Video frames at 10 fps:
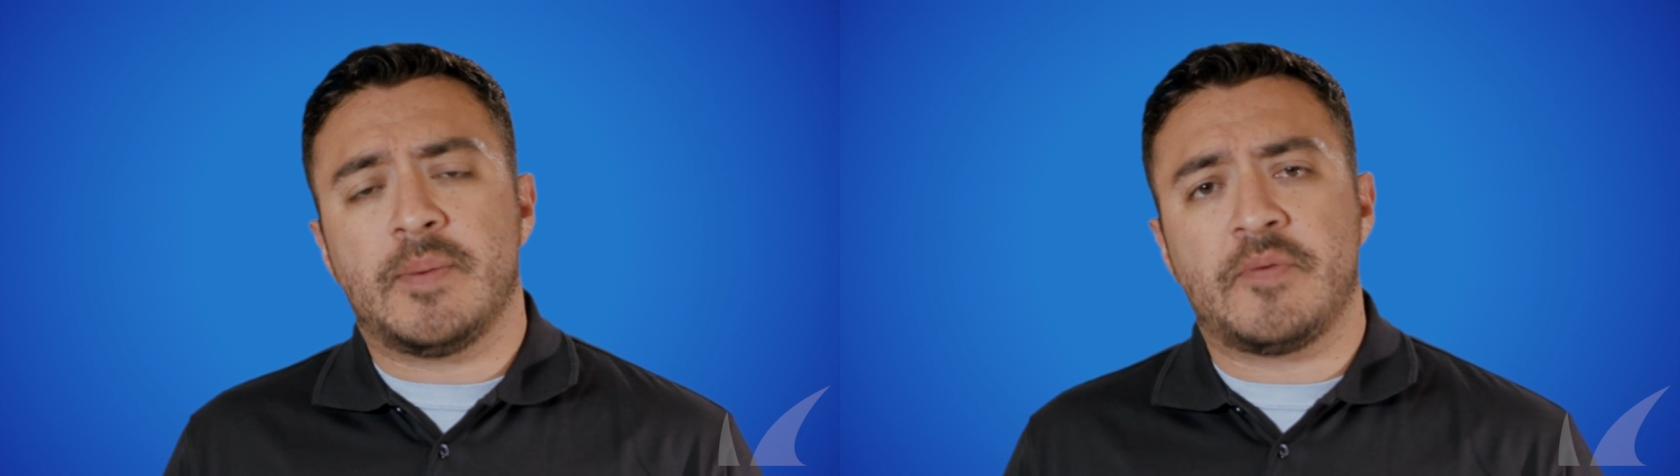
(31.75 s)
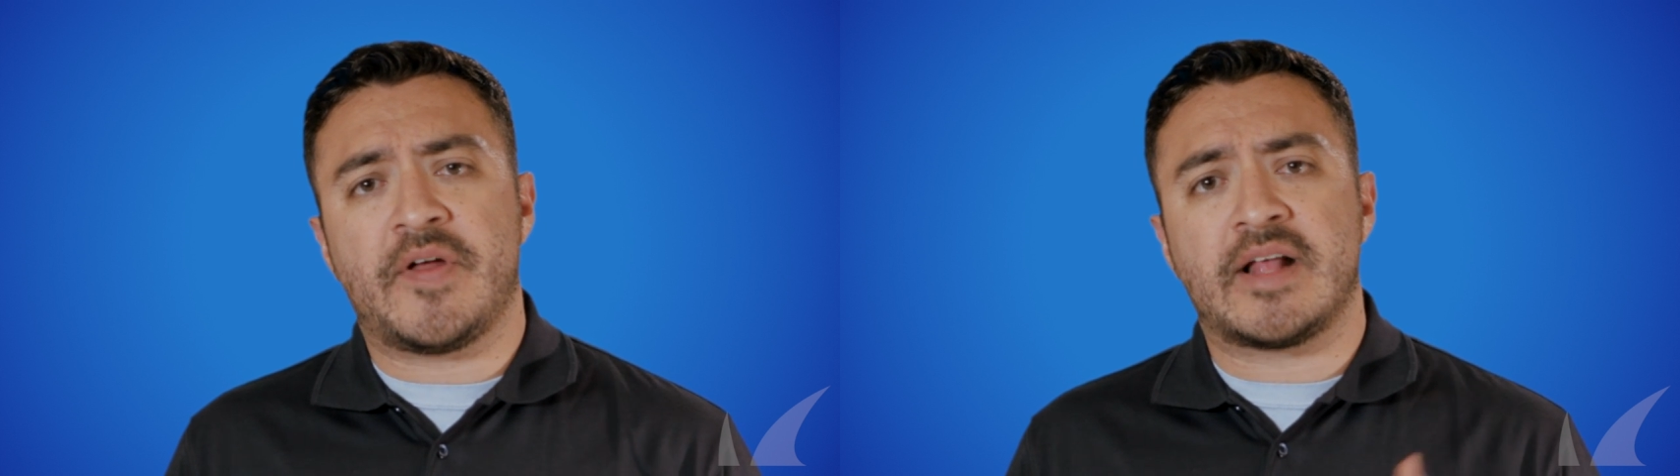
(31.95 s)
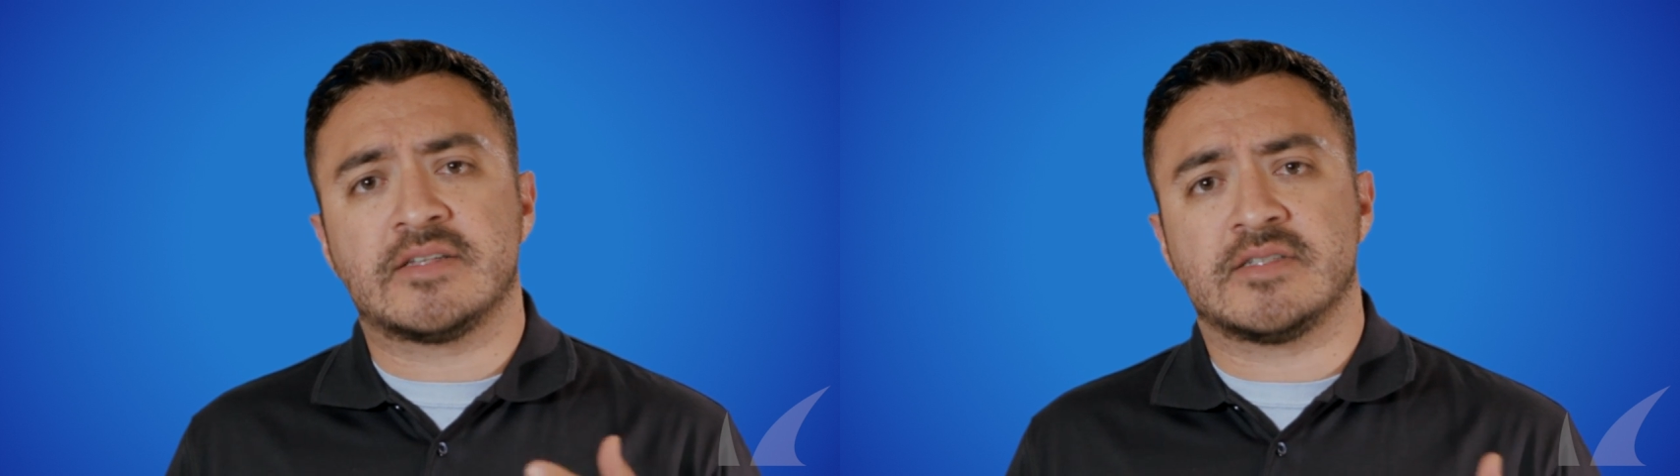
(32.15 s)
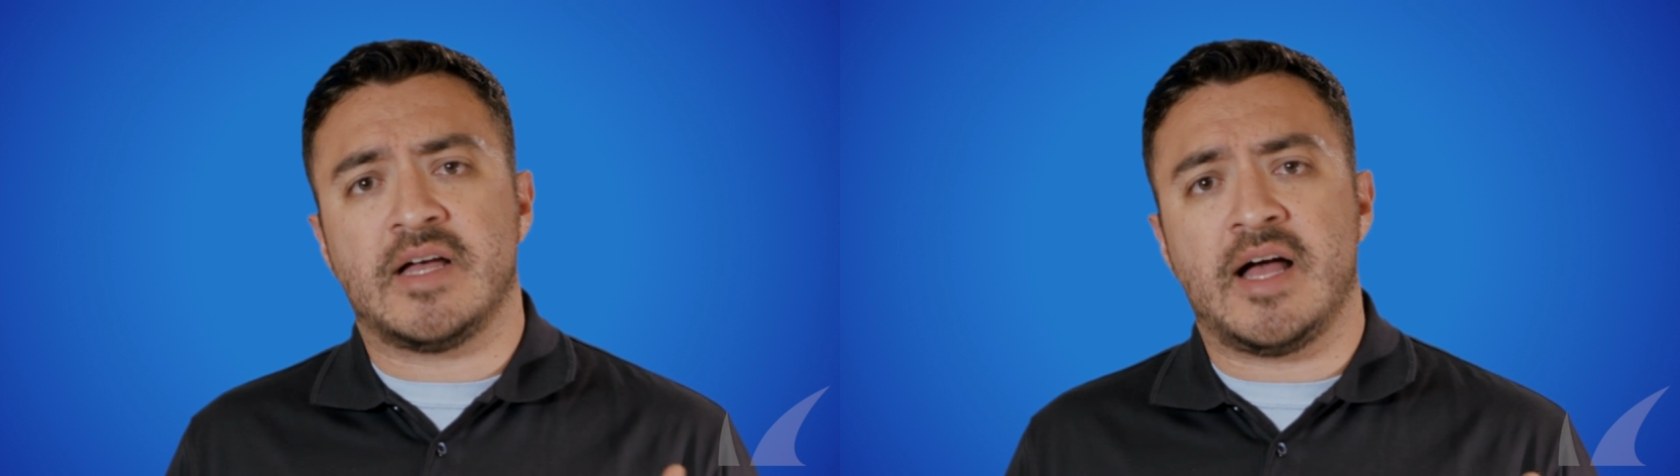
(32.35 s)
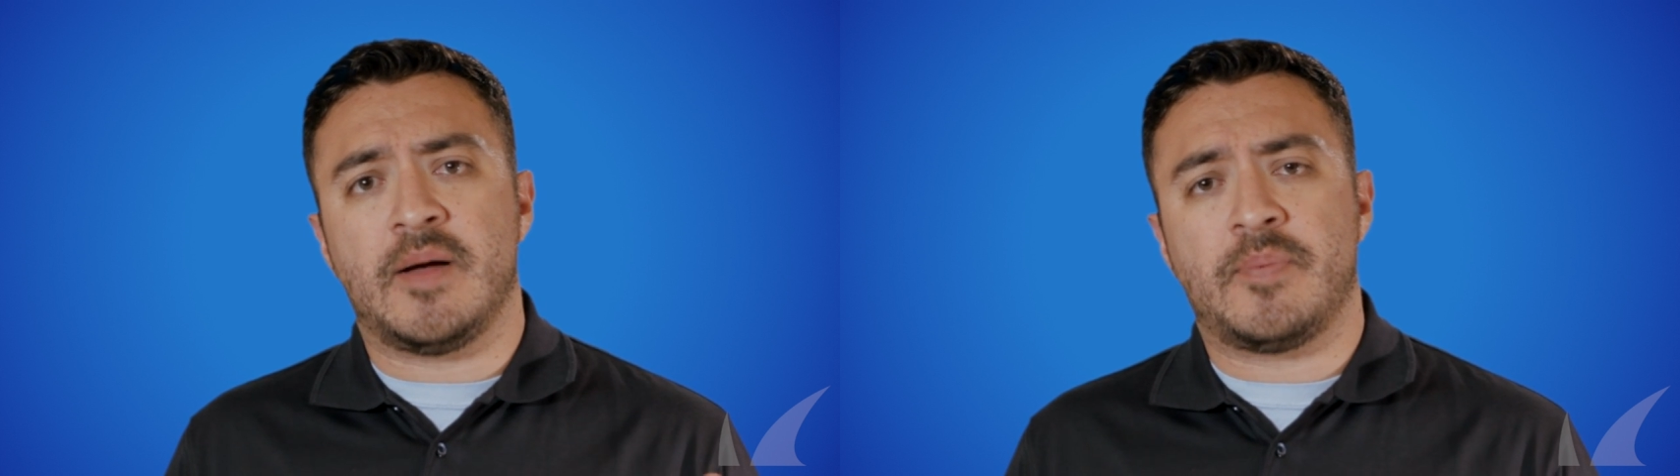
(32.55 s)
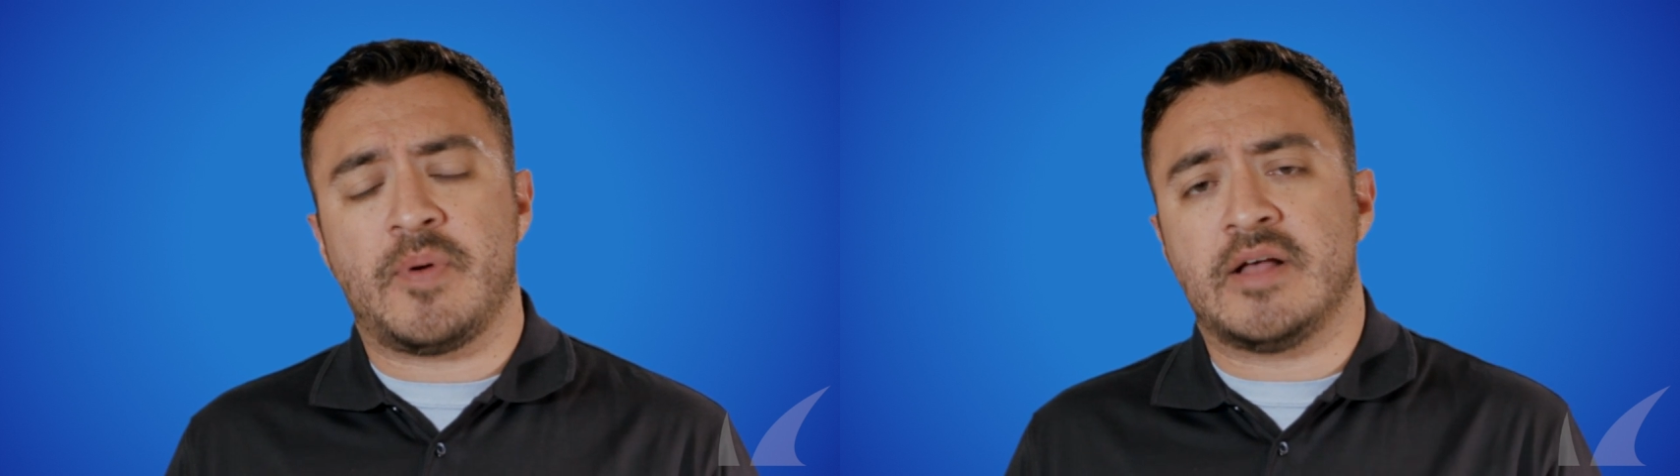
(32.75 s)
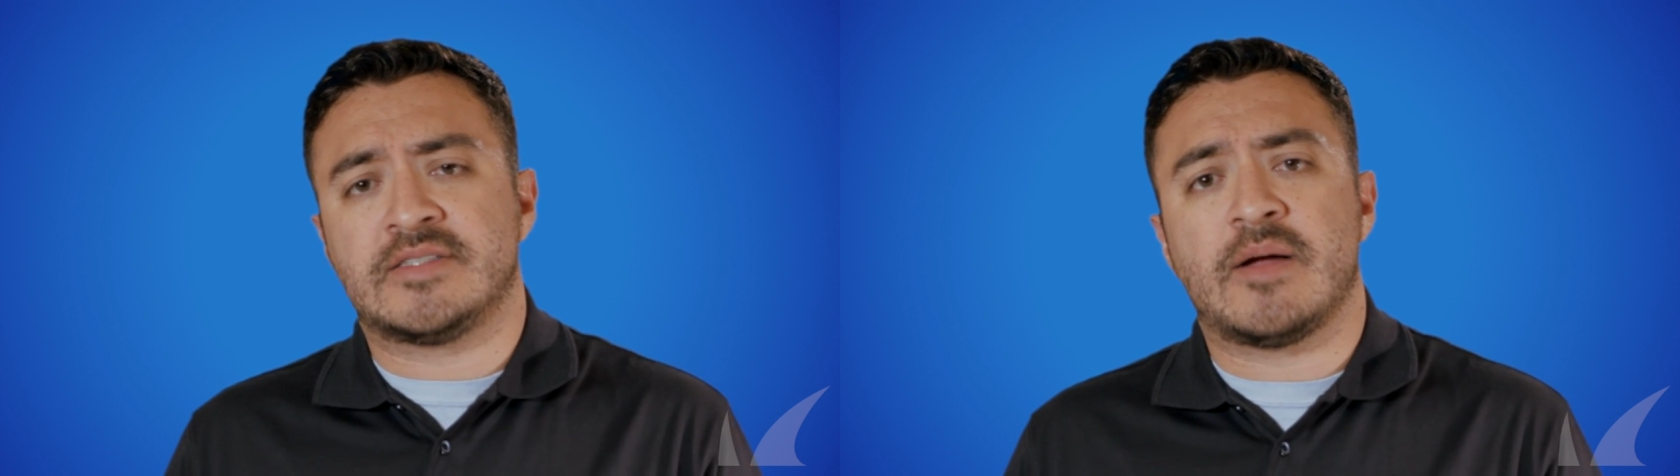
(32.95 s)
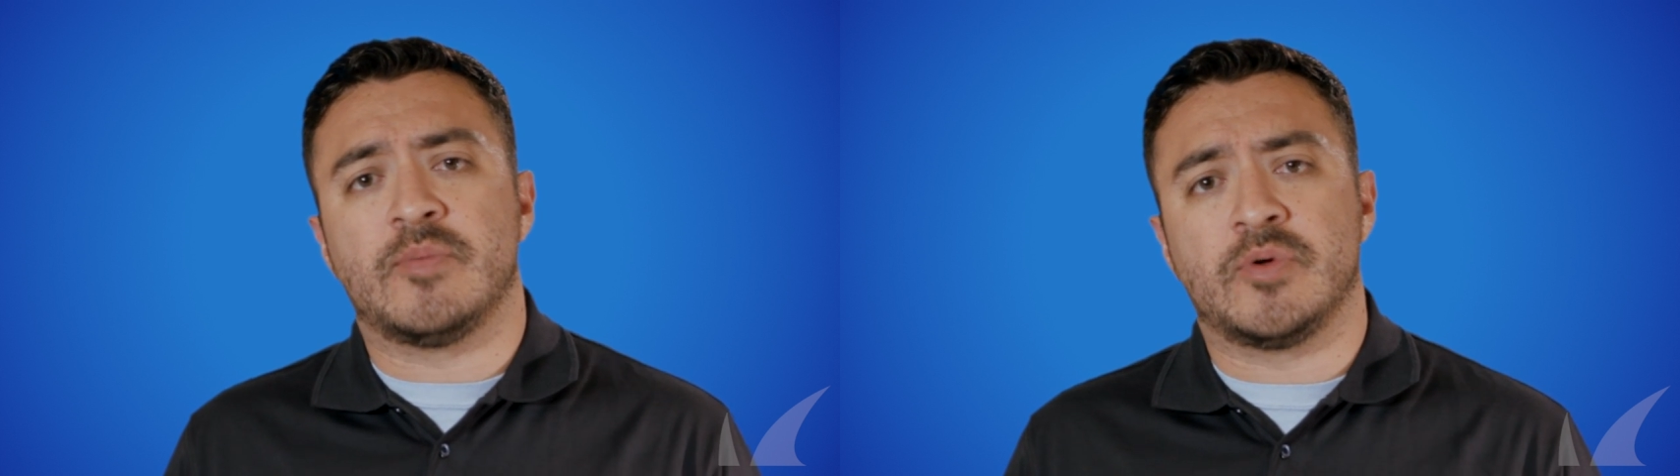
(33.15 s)
uh, prevent against uh, uh,
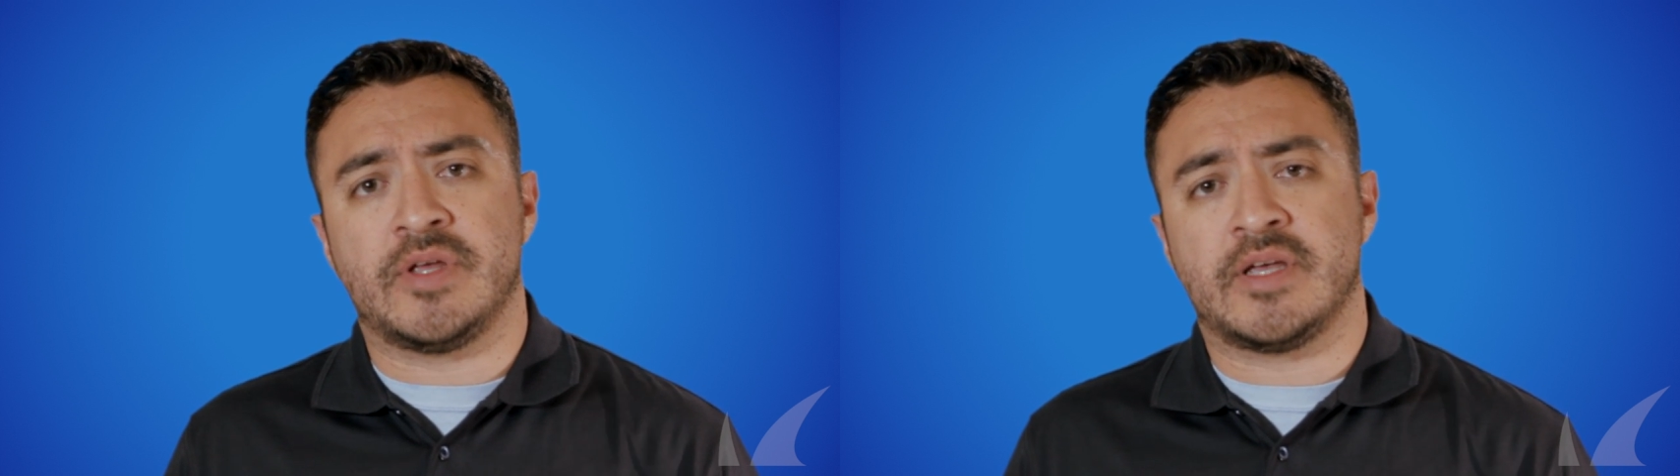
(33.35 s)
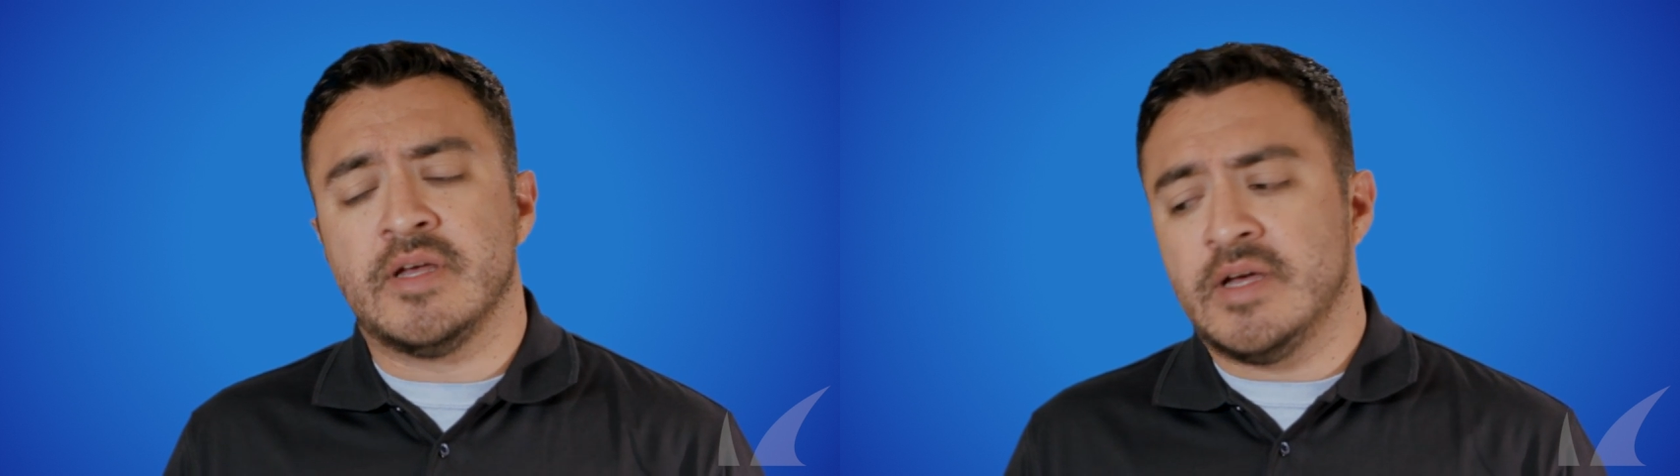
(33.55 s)
cyberbullying.